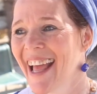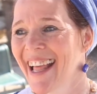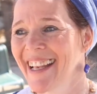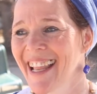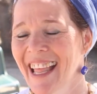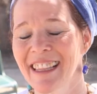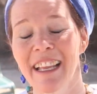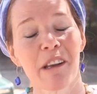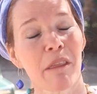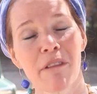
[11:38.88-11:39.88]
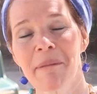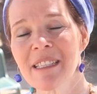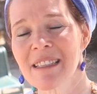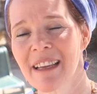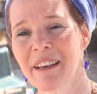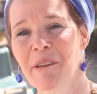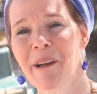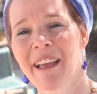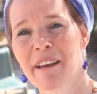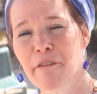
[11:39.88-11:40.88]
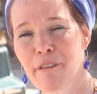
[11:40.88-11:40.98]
And later, 3 months later, we got a